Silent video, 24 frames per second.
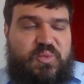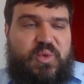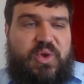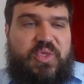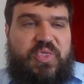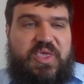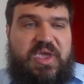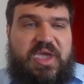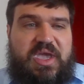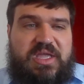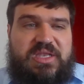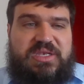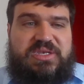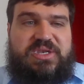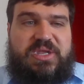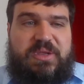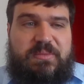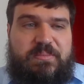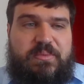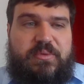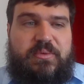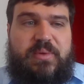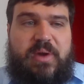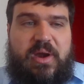with the
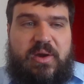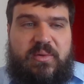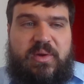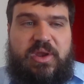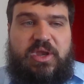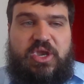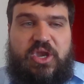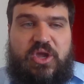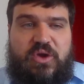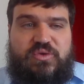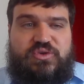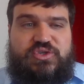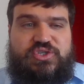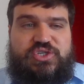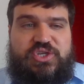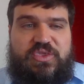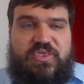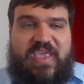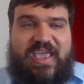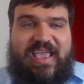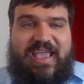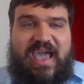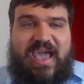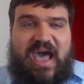contemporary notion
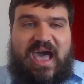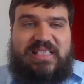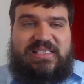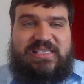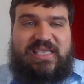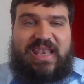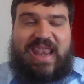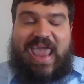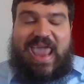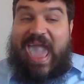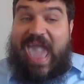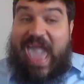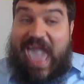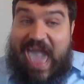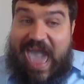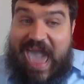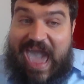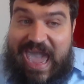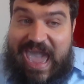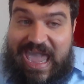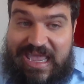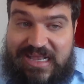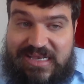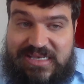that God's going to
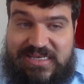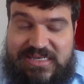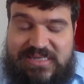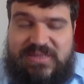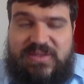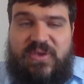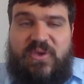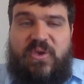act